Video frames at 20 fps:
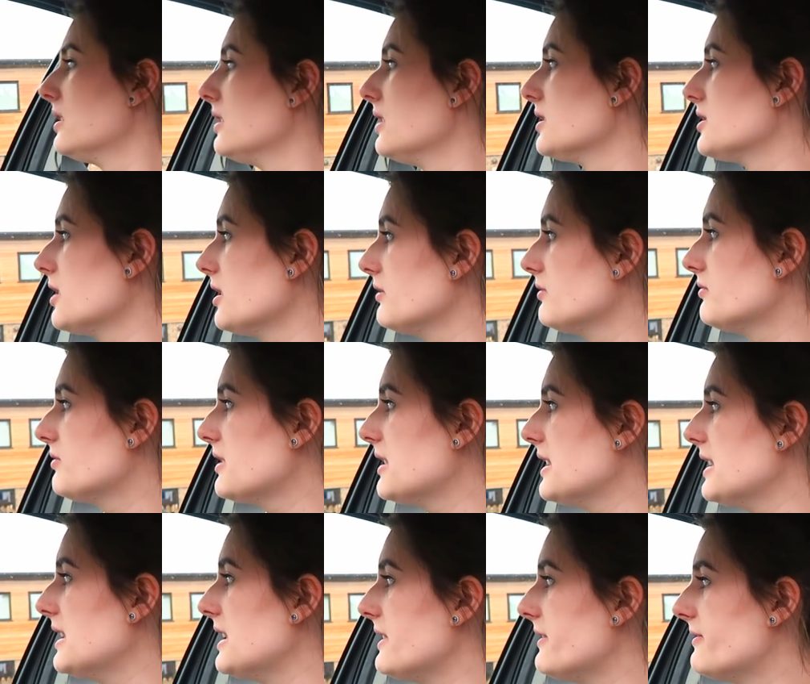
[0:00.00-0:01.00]
I don't
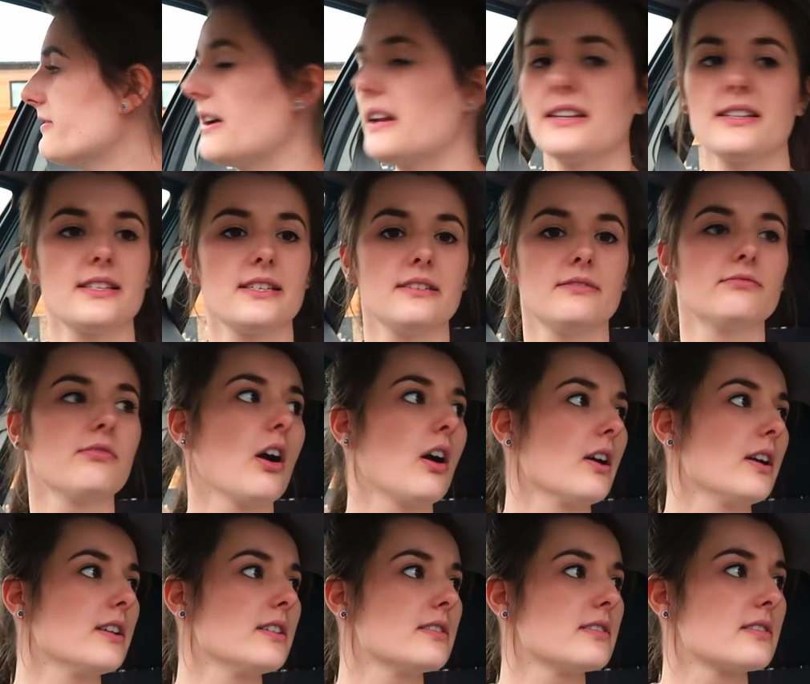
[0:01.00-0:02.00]
really fancy
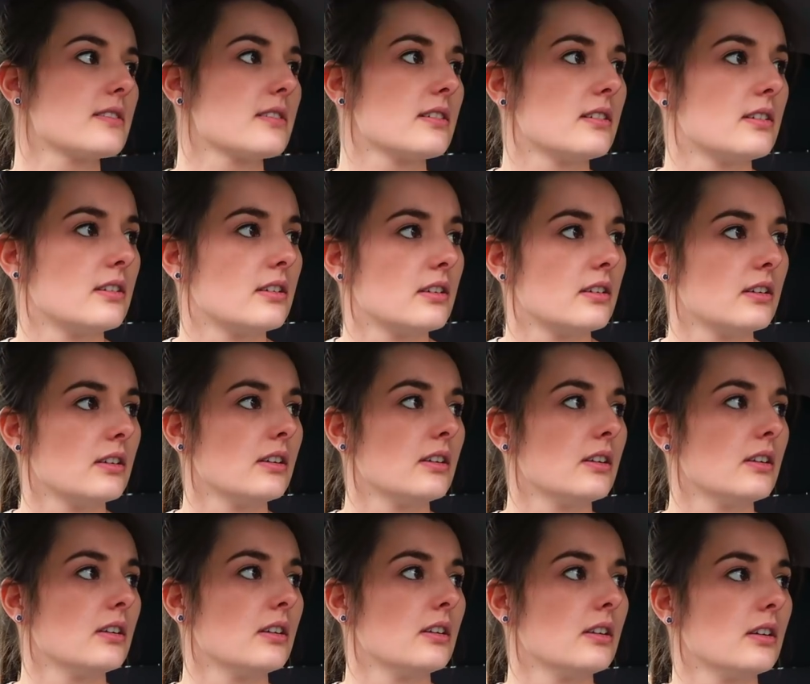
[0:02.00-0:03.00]
rice.
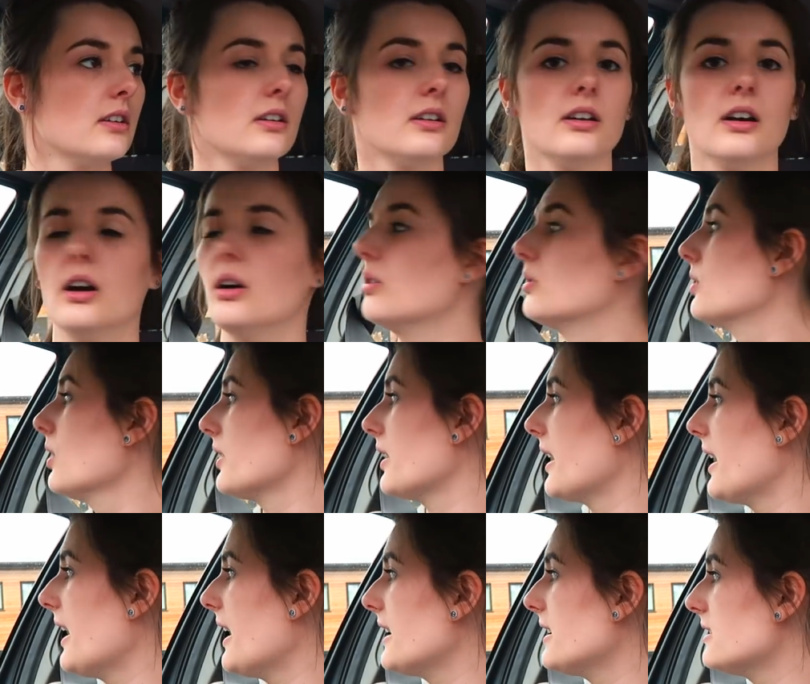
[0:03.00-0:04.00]
Oh god, I
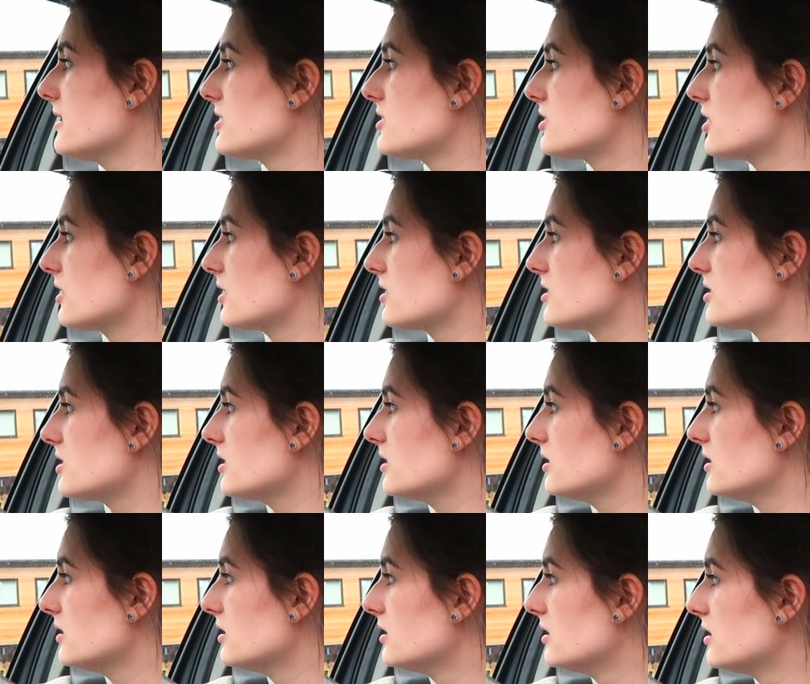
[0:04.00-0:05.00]
hate this junction.